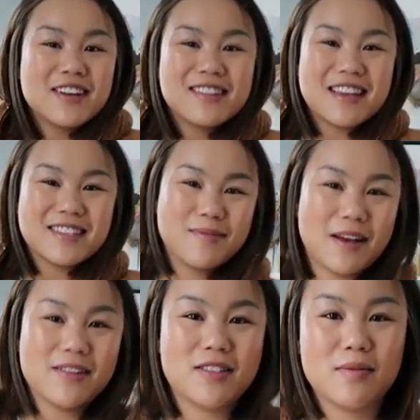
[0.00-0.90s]
good things
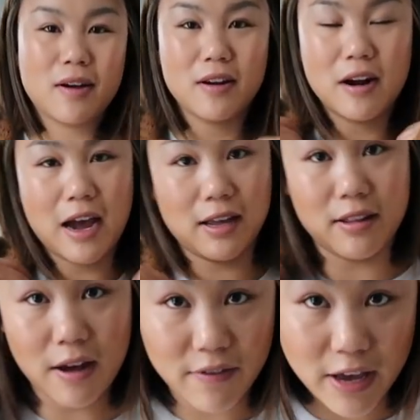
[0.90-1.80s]
about this sweater. I
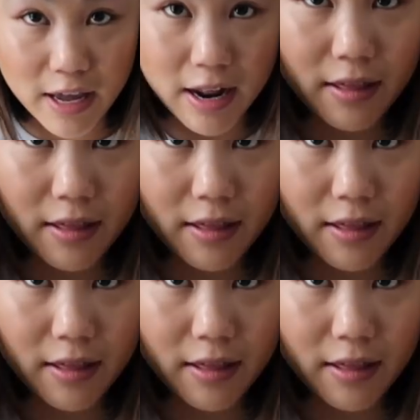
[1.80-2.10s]
love it.